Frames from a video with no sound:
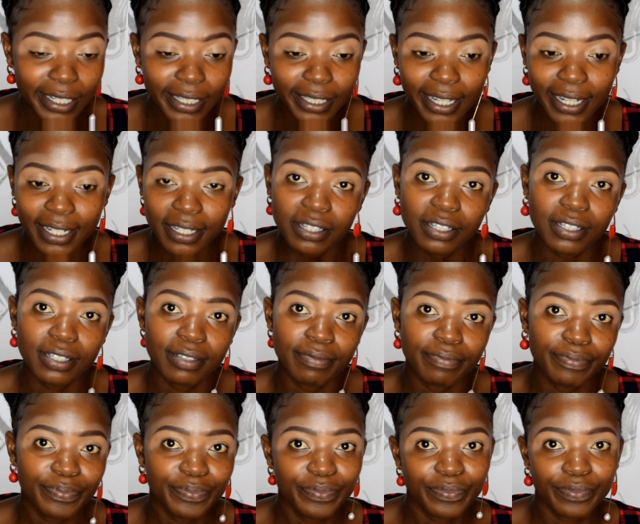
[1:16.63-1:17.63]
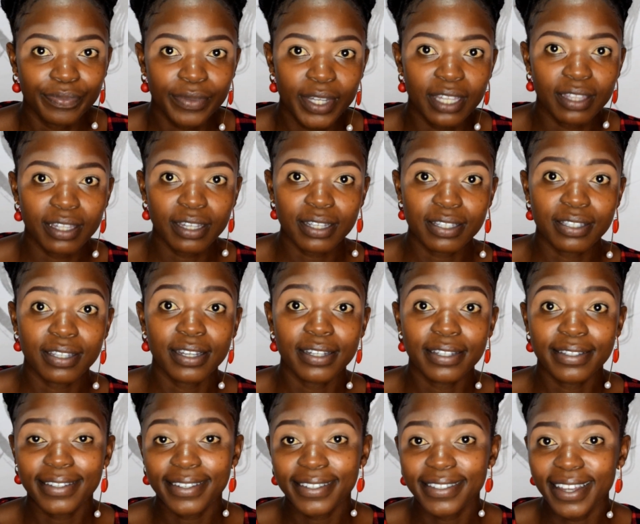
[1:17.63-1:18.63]
That I think is the
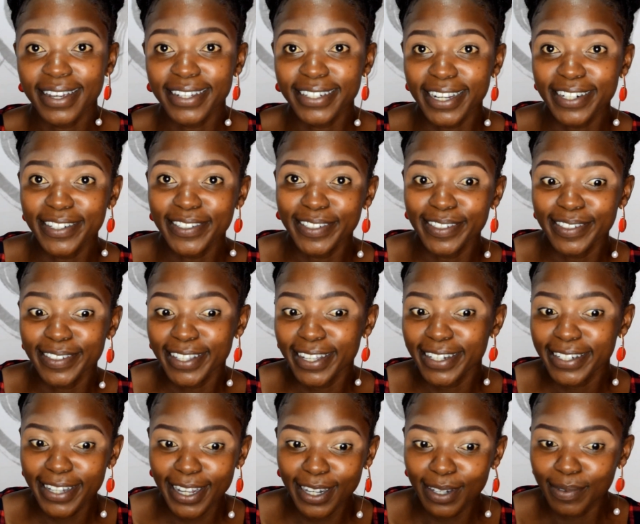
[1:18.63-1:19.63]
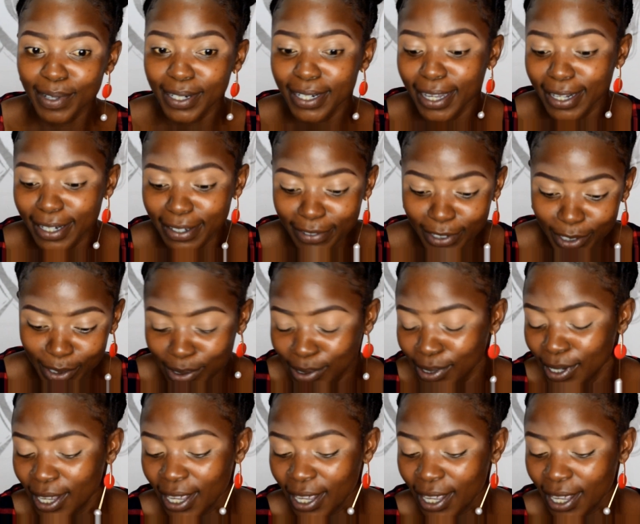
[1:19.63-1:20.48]
easiest eyeshadow look that anyone can ever do.